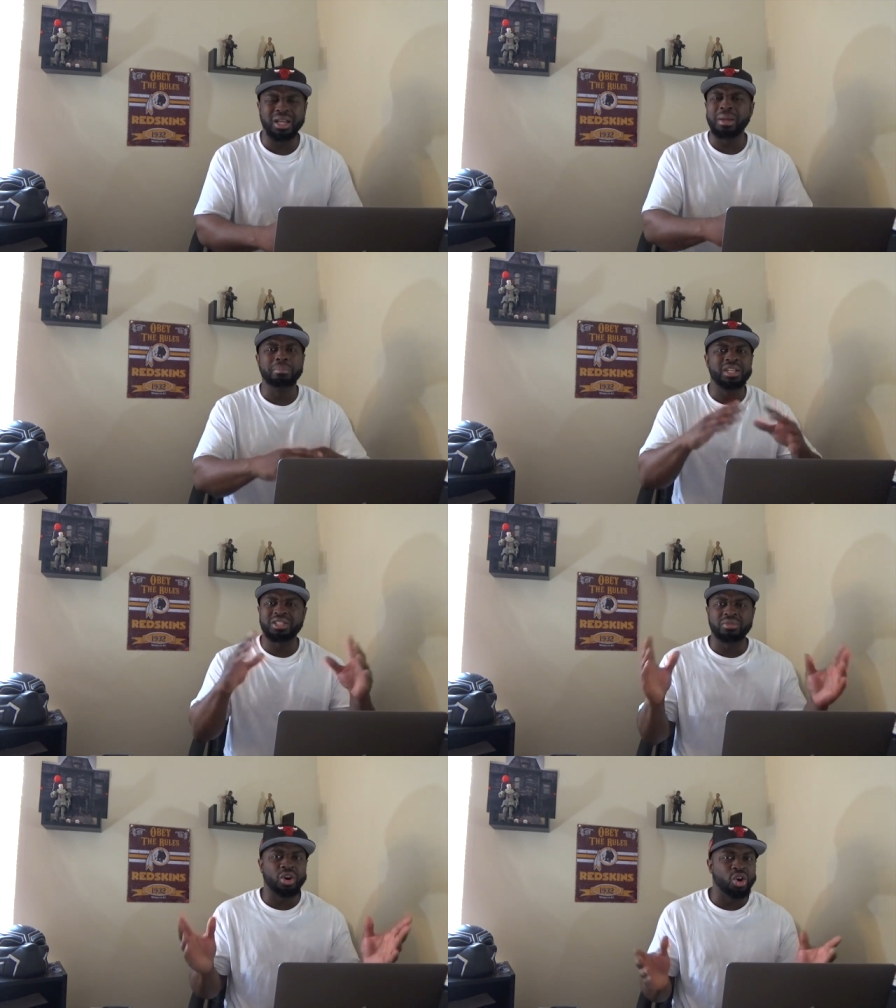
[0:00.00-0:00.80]
in
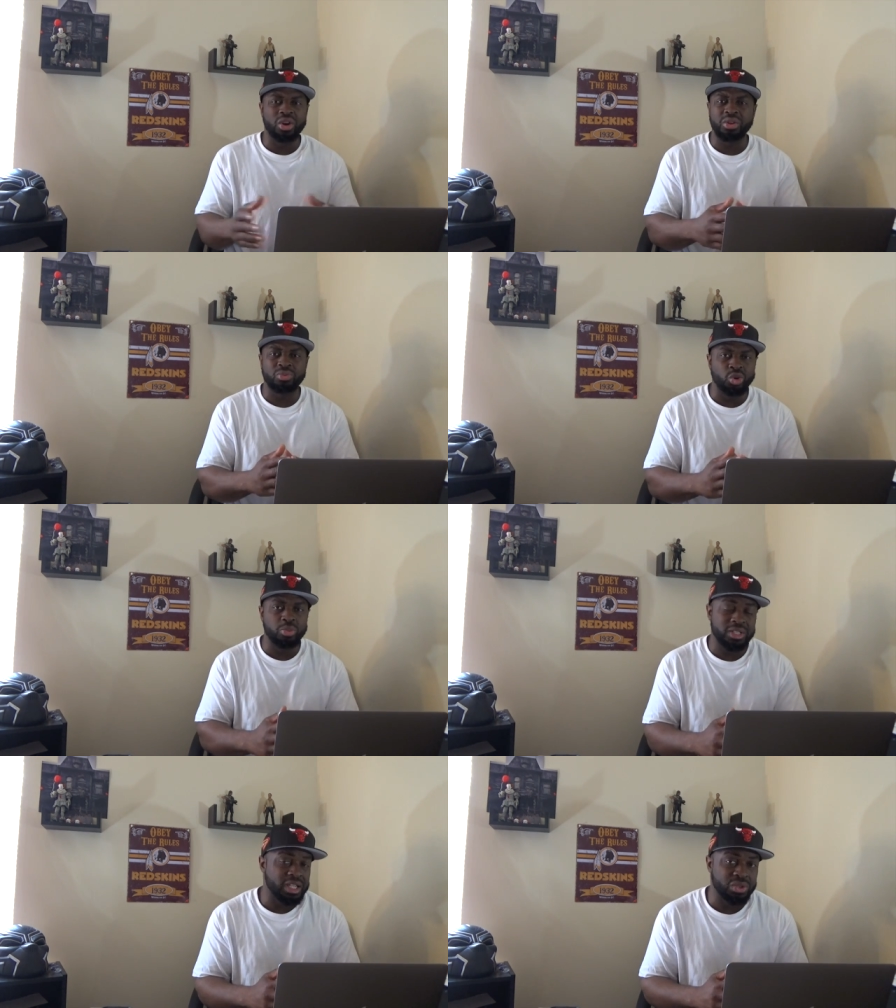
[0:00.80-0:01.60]
midst of all the
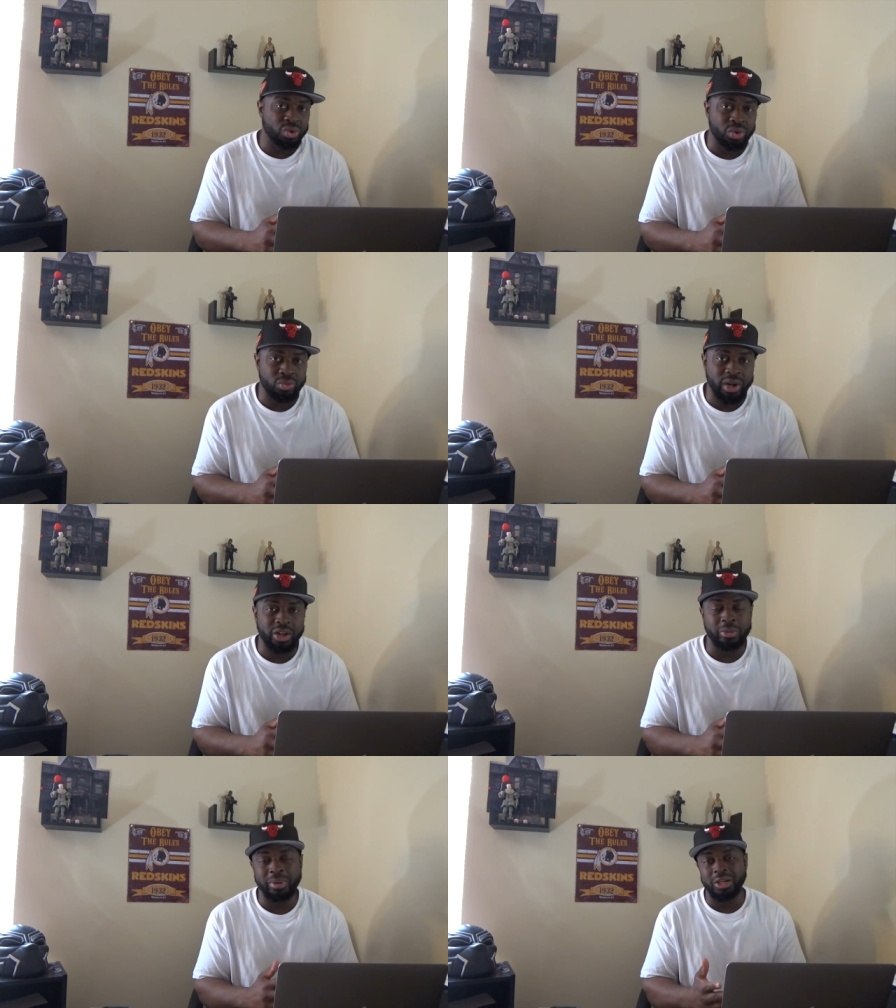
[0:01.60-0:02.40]
rumors that's going
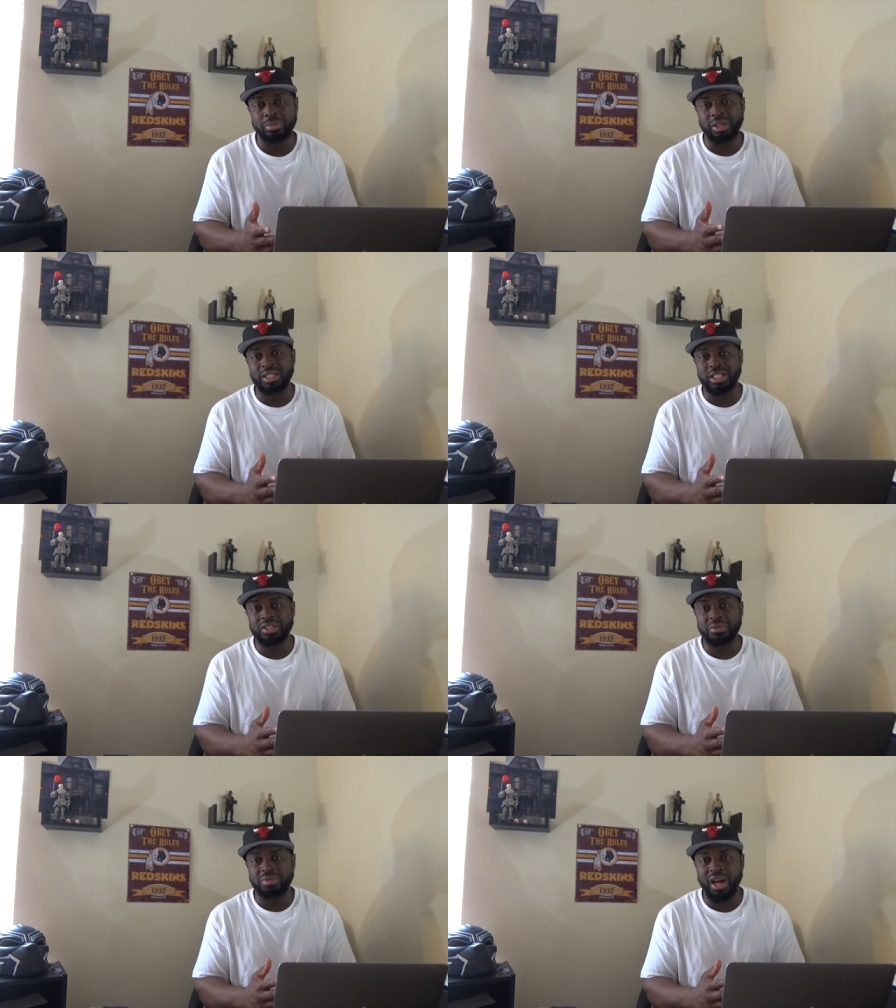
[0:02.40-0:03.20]
around about the
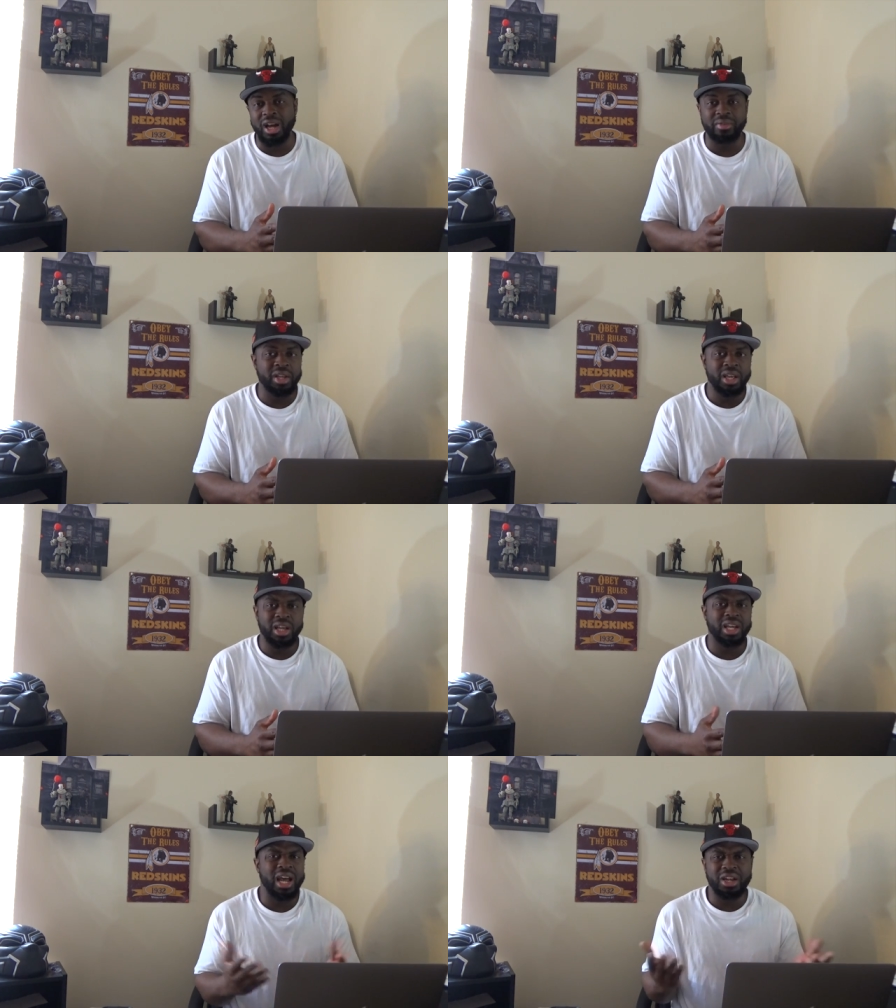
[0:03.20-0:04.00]
PlayStation
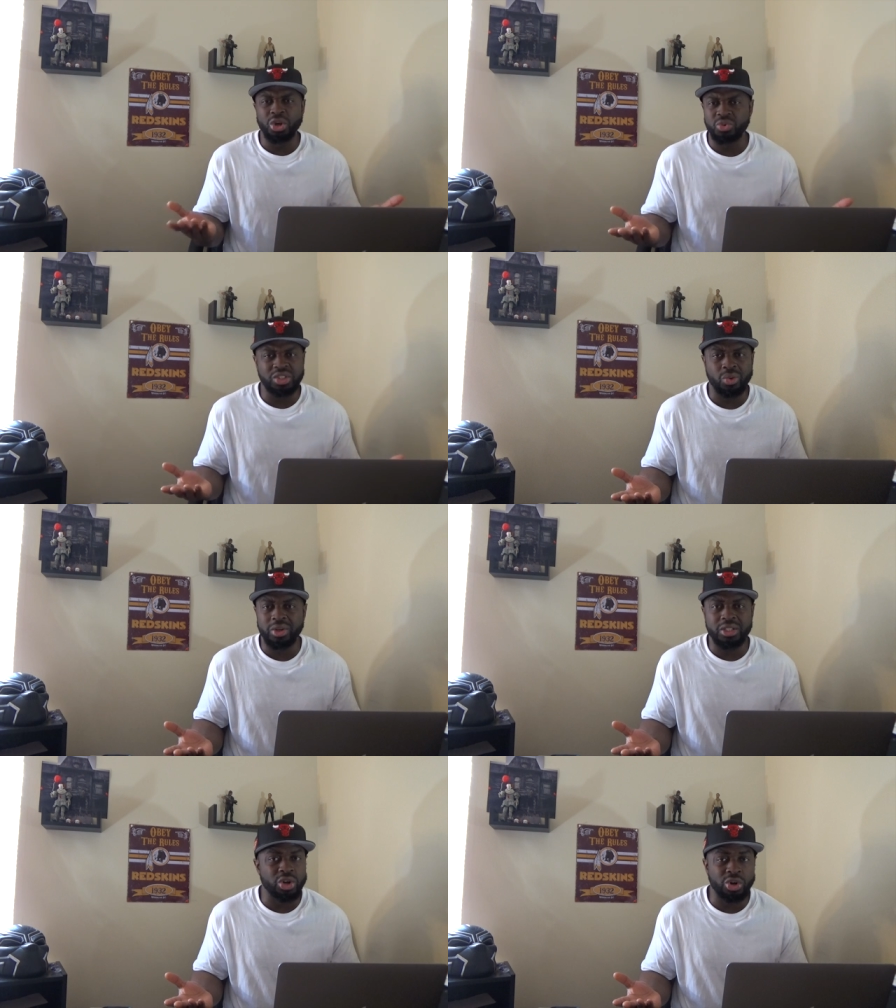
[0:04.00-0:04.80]
5. And I know
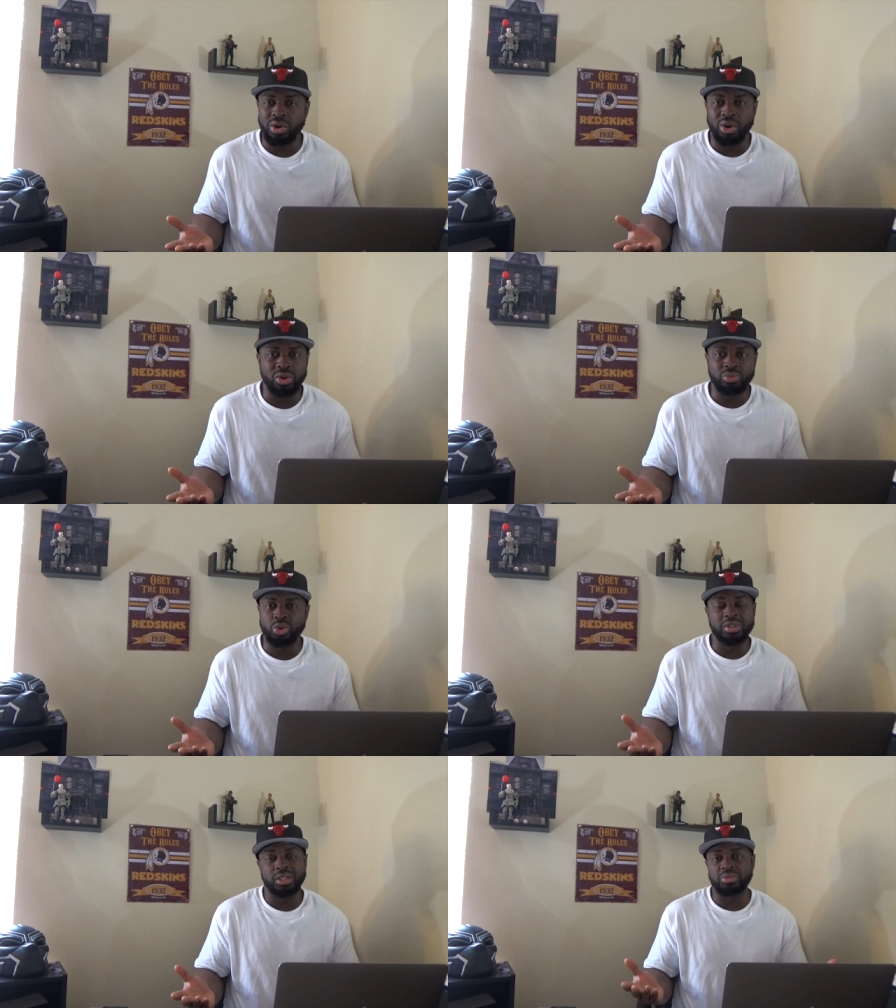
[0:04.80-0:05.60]
Sony's heard all the
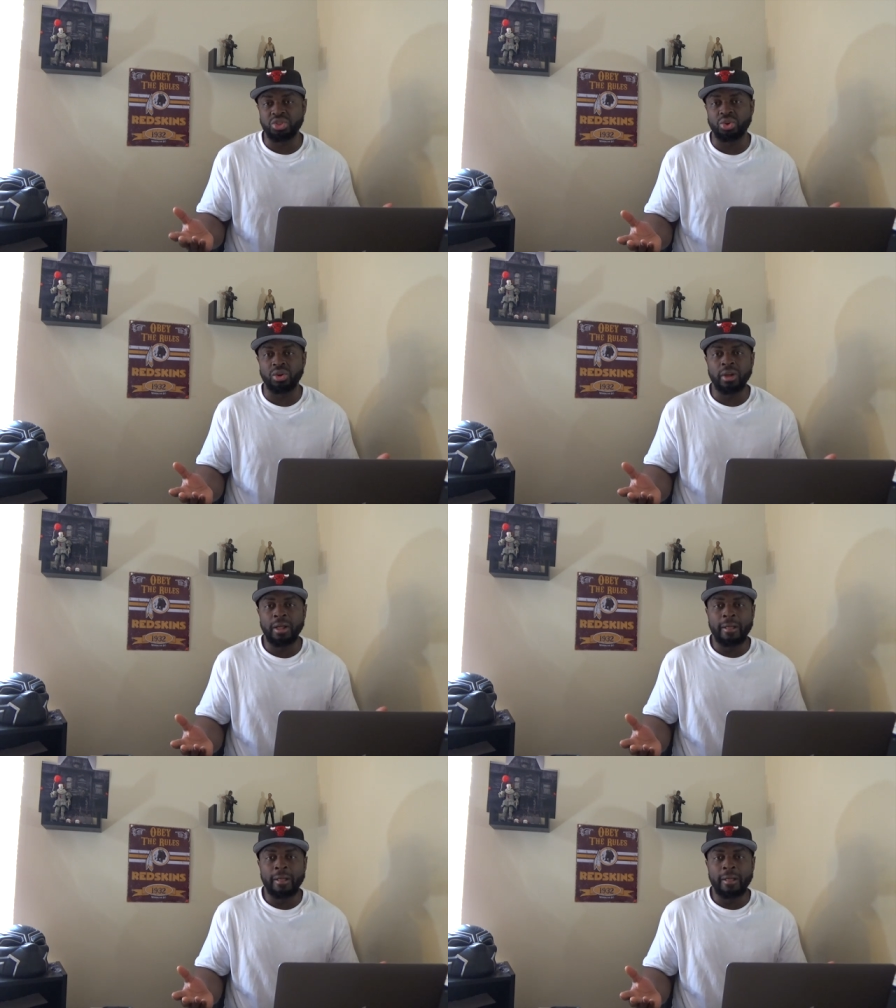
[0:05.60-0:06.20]
rumors, I'm sure.